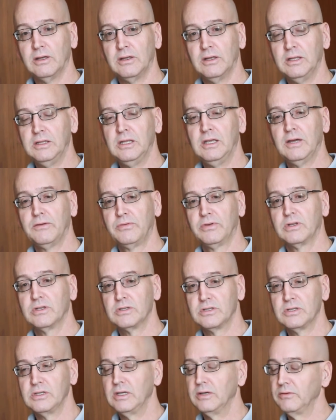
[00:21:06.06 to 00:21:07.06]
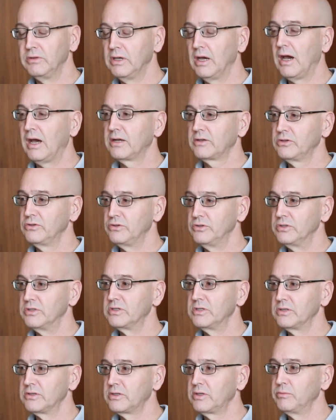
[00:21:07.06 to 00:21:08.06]
and the efficacy of the oxygen
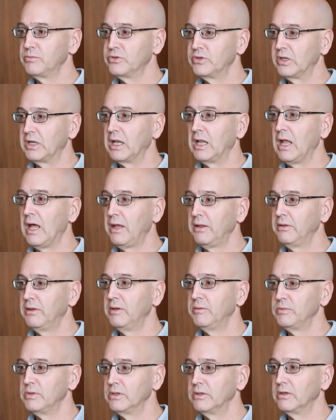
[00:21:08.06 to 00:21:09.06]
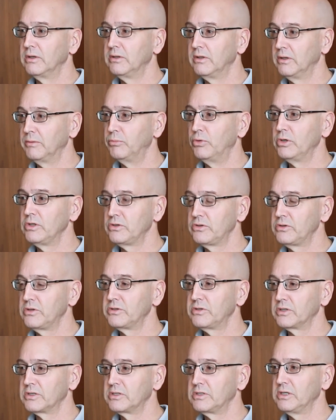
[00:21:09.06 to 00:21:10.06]
systems that allowed the British to
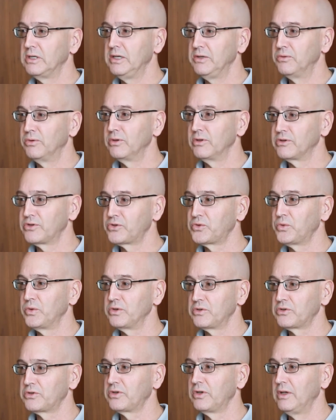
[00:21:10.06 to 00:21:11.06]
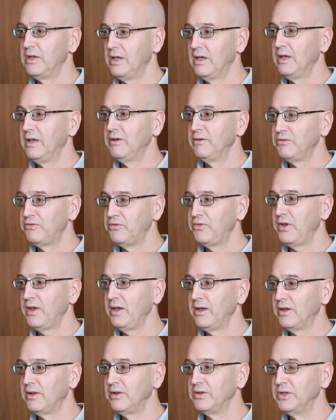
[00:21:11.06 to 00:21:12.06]
succeed where the Swiss
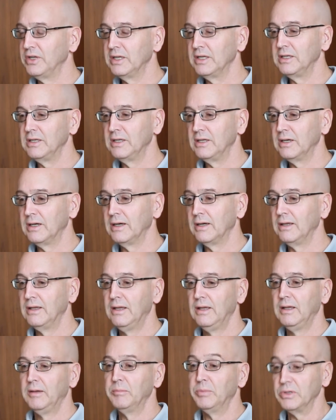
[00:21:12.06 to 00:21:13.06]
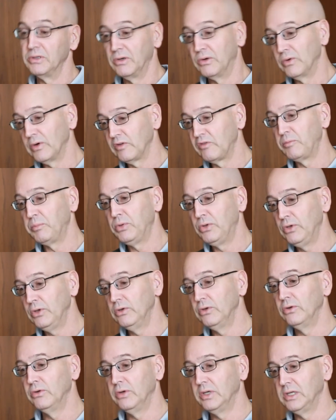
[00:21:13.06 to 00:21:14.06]
failed. And but Griff
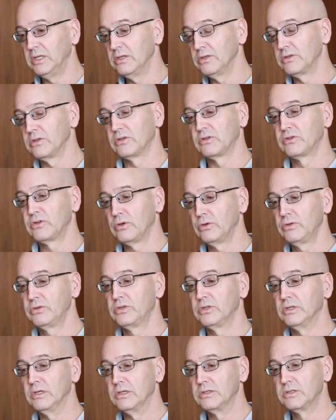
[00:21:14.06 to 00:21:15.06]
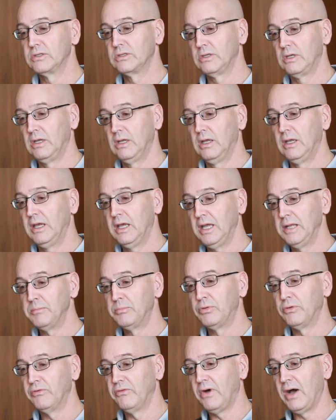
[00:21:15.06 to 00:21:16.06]
Pugh and his associates
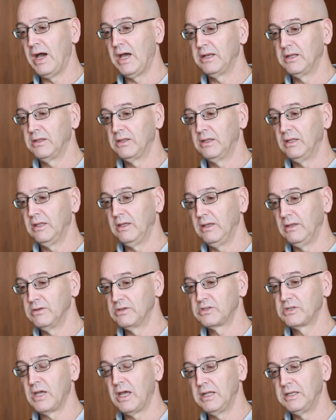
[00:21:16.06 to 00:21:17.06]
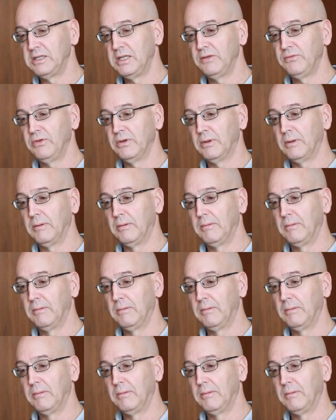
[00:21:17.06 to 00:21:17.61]
had provided the scientific